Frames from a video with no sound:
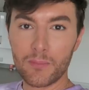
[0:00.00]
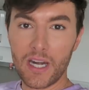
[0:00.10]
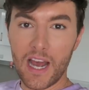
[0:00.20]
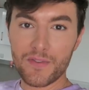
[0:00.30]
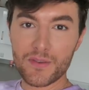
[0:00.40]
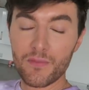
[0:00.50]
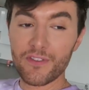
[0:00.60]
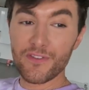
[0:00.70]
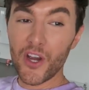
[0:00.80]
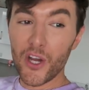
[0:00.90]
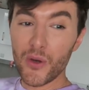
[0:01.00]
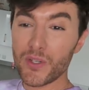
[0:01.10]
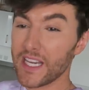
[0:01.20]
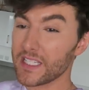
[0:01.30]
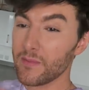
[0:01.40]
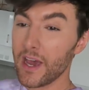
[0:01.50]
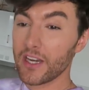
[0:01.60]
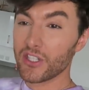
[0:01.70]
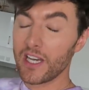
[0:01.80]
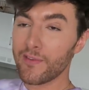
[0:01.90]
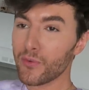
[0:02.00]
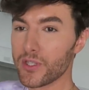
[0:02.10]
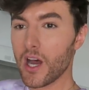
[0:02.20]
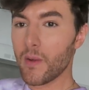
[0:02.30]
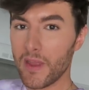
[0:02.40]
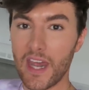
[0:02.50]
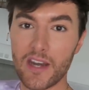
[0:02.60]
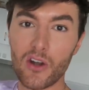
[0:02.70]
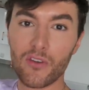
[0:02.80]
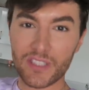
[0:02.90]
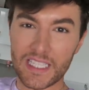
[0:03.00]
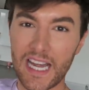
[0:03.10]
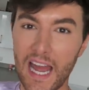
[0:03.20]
I'm gonna have some food, get some energy levels up, and then obviously